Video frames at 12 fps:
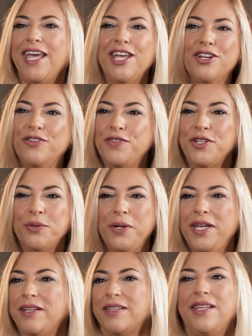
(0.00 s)

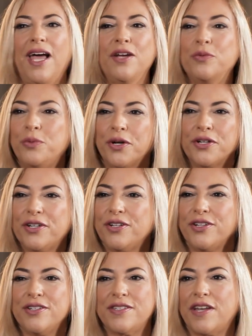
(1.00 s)
interviewing light
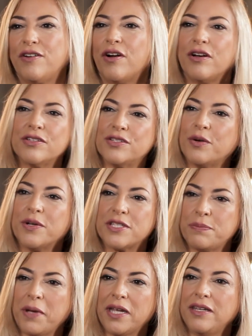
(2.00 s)
workers that are also
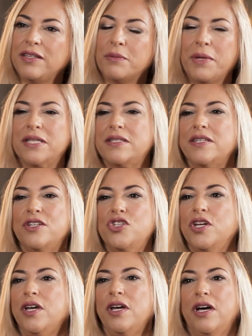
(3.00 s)
expanding the
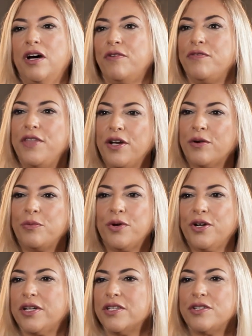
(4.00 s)
message of their
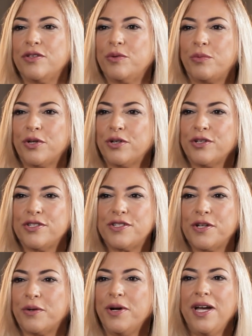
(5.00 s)
work into the world.
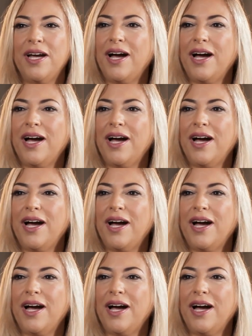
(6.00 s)
So